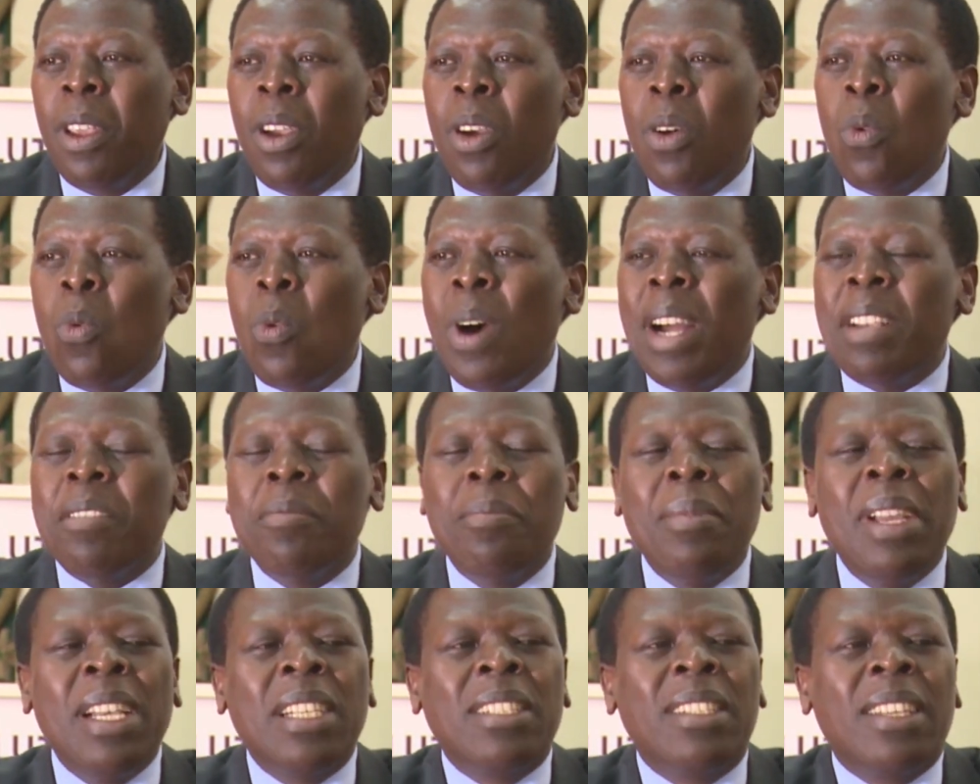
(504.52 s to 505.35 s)

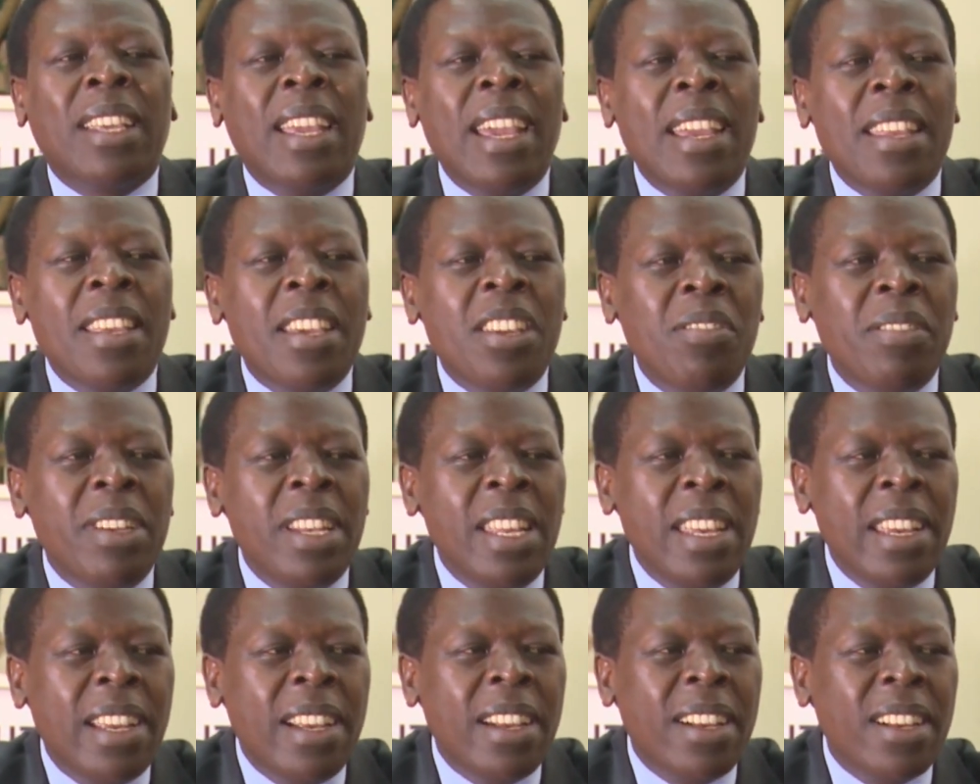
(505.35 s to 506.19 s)
What makes Kenya
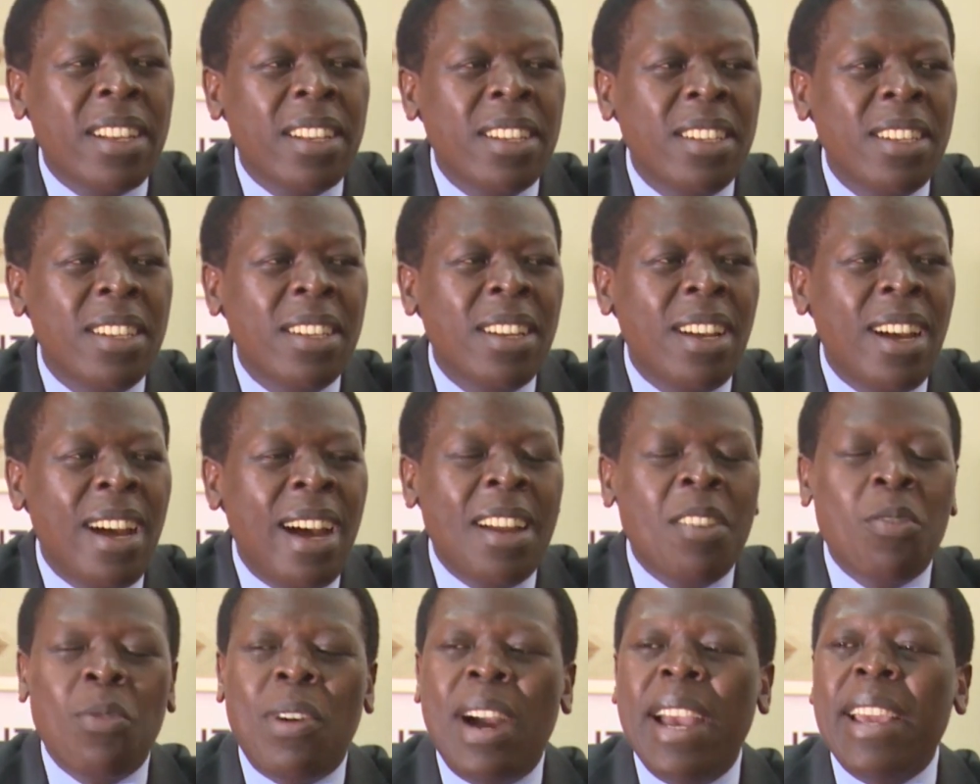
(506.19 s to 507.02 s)
unique
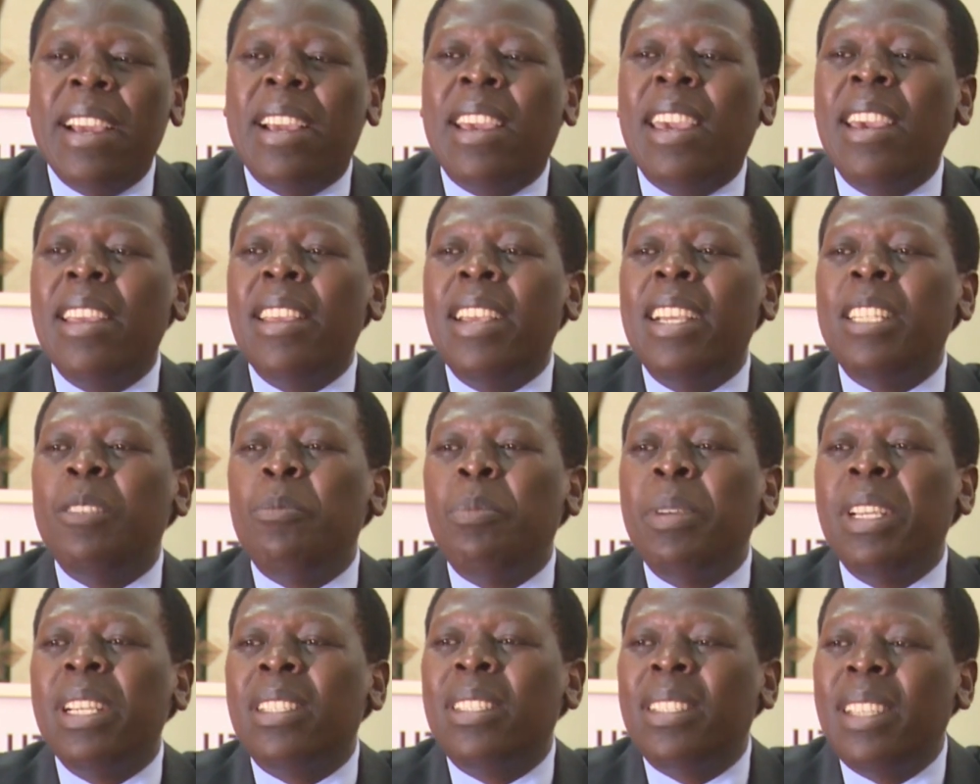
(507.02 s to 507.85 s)
and why Kenya is
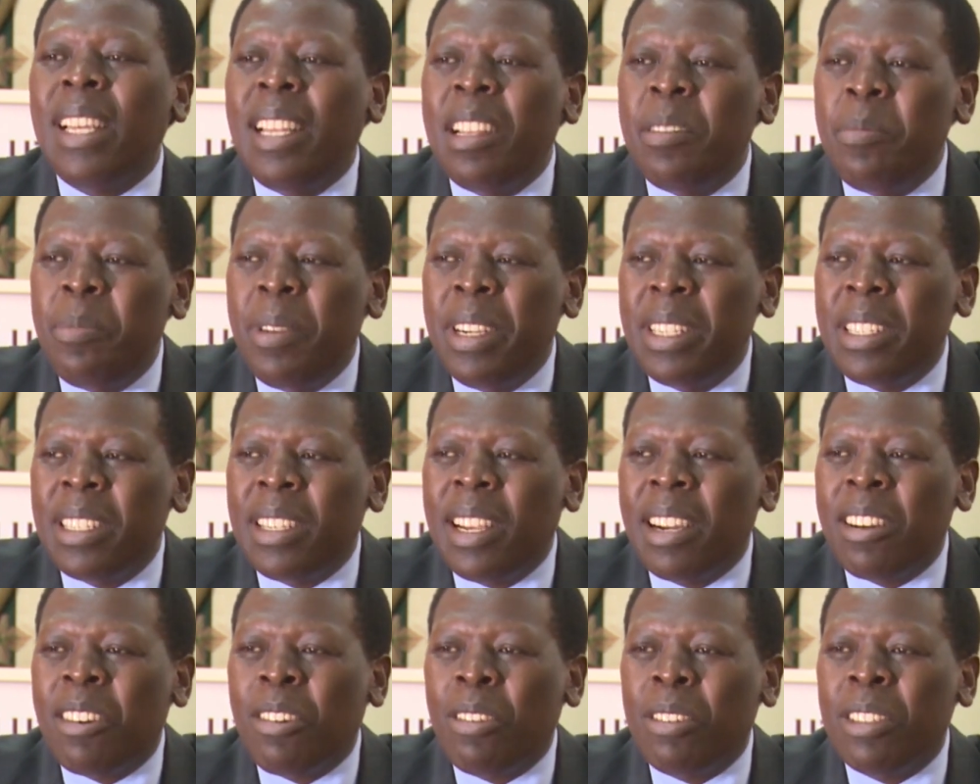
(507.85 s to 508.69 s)
being
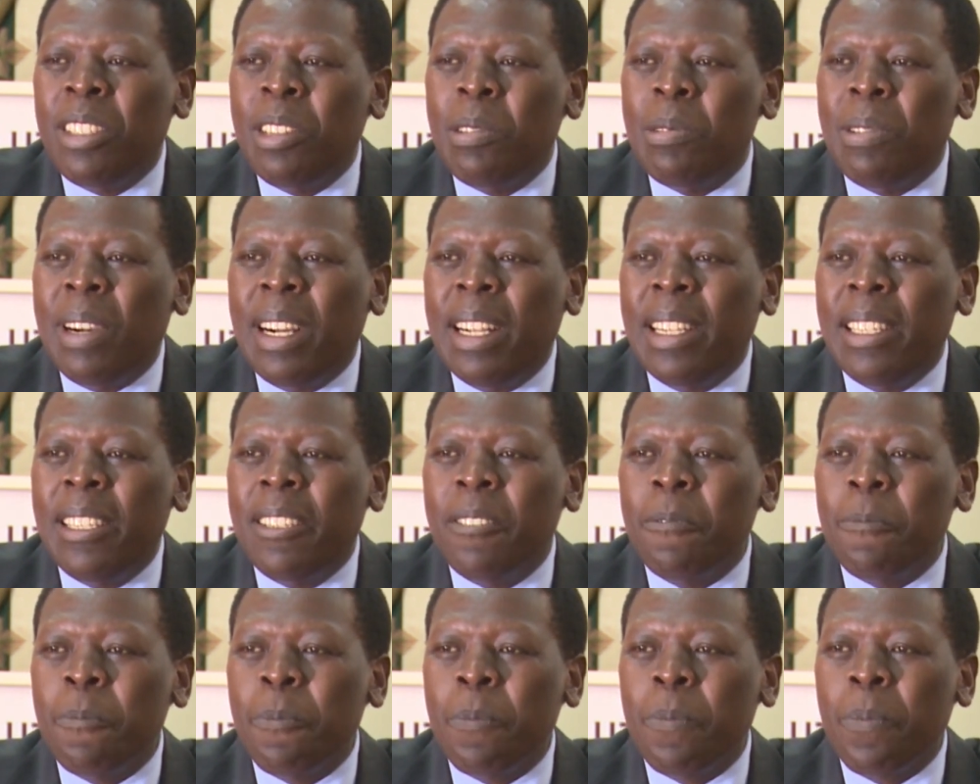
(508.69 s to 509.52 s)
celebrated across the world
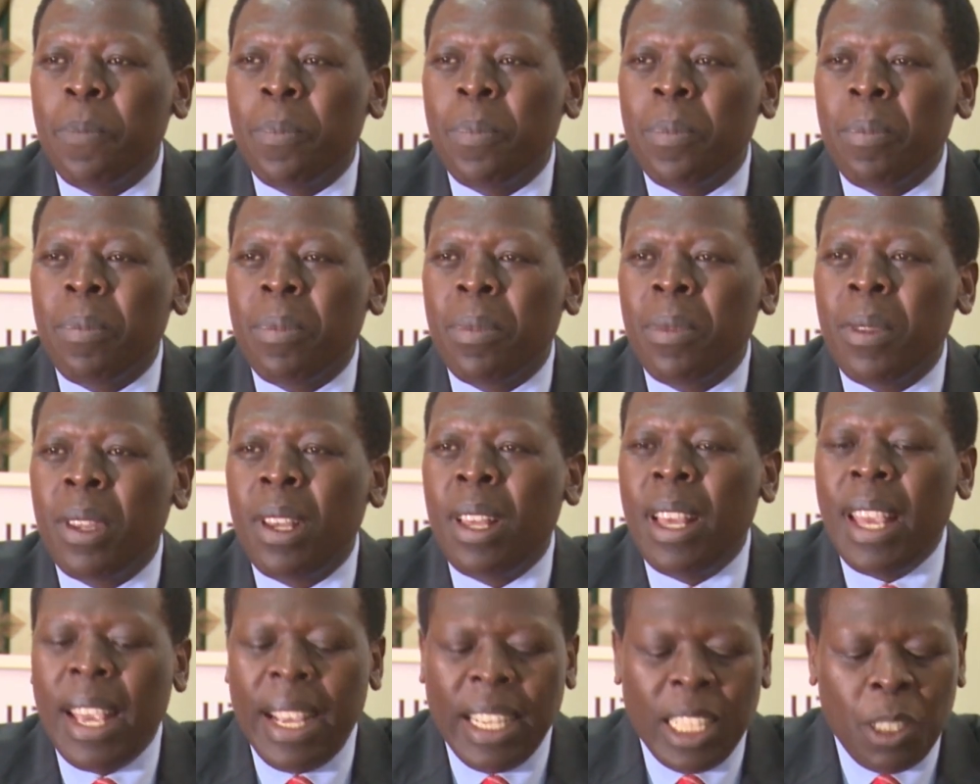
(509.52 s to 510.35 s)

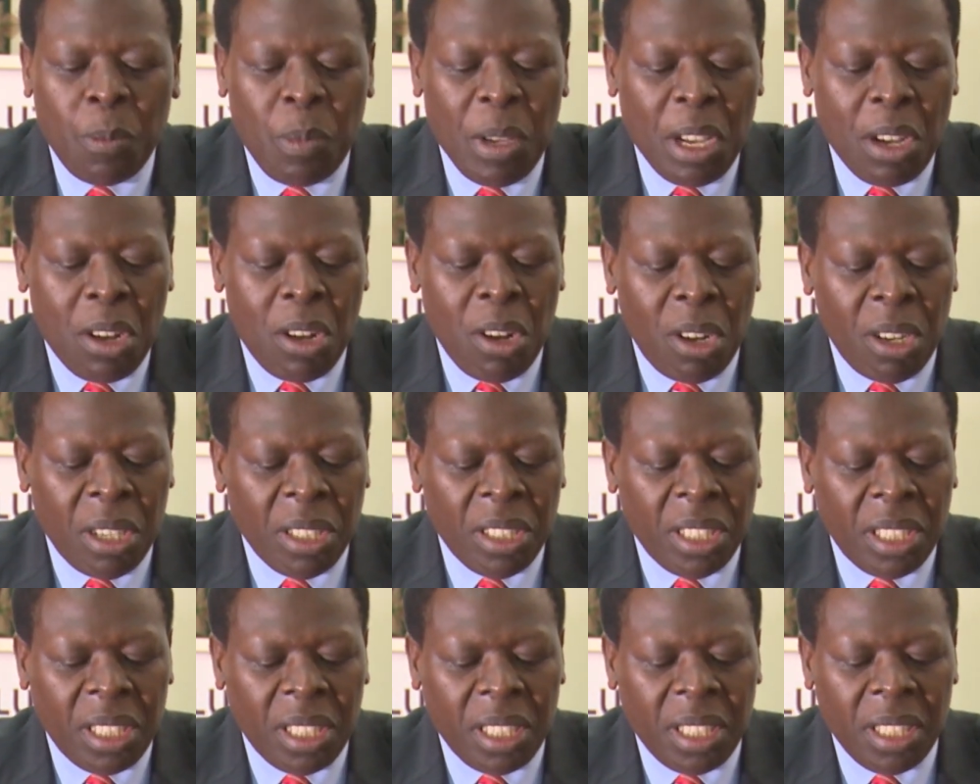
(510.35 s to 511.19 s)
is
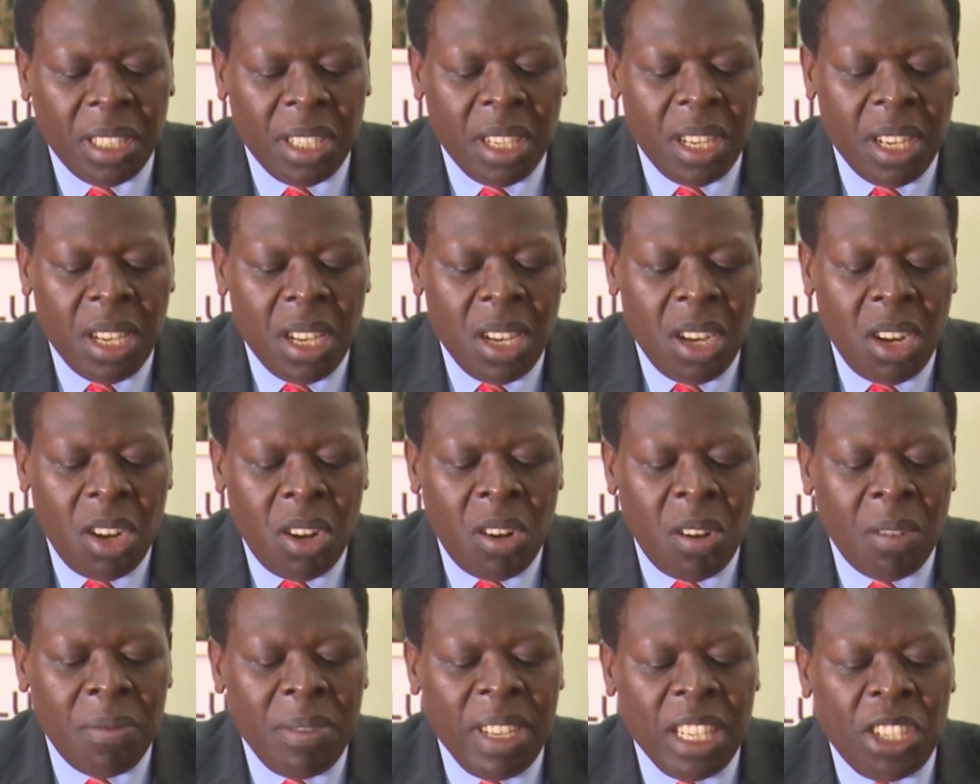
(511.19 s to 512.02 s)
because
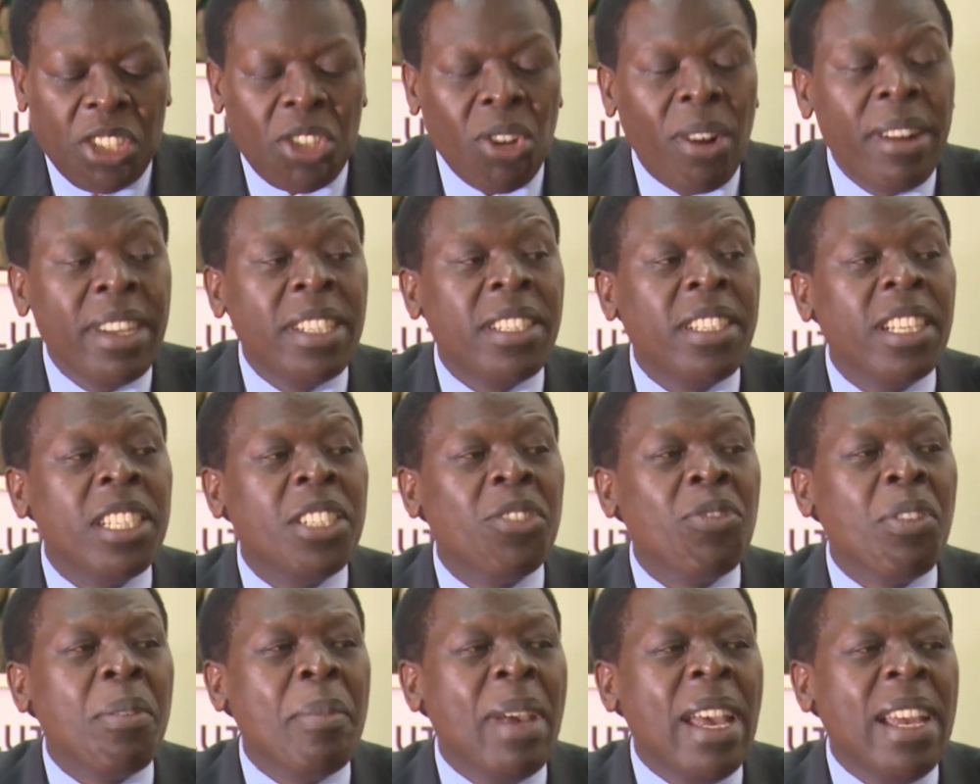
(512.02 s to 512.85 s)
of the
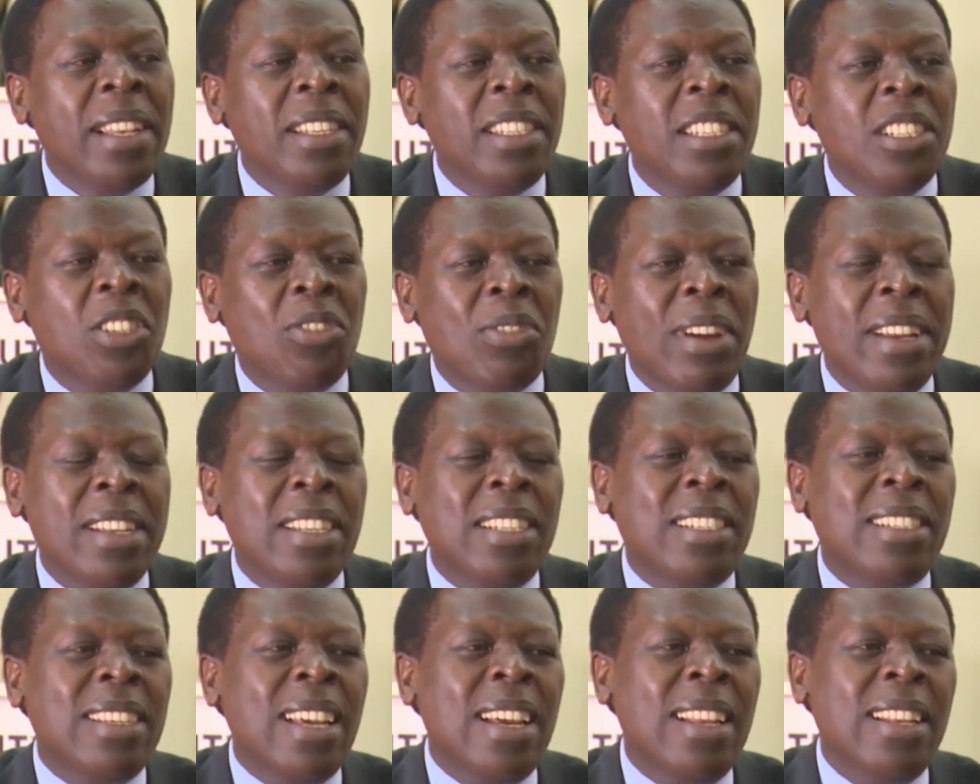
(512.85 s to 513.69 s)
choices we made in
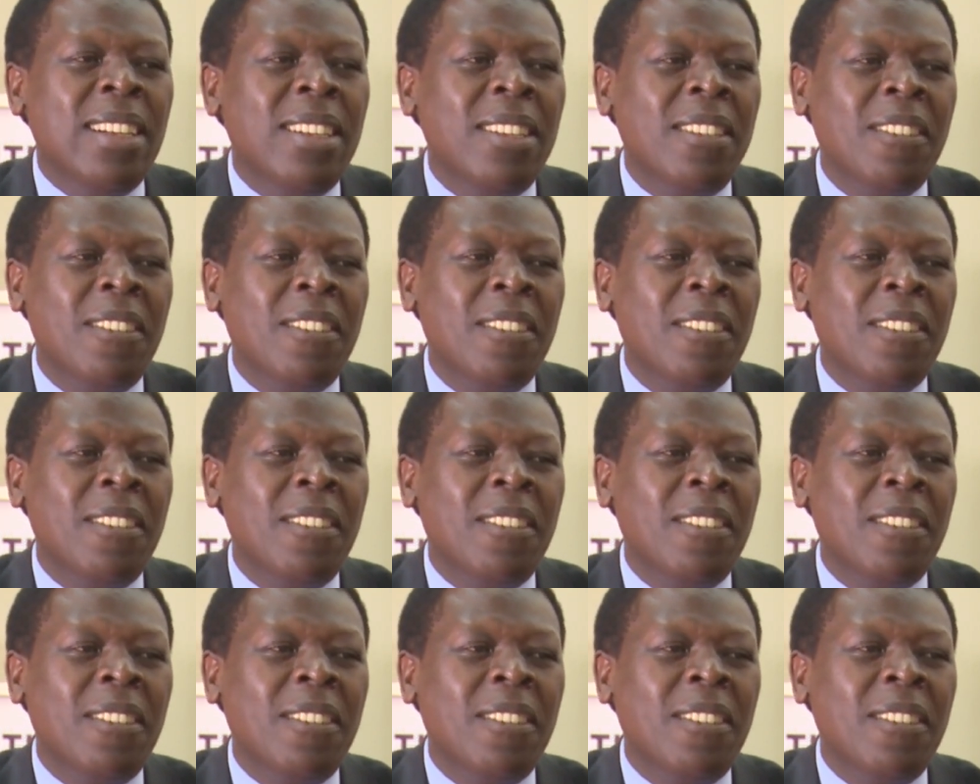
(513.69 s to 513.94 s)
2010.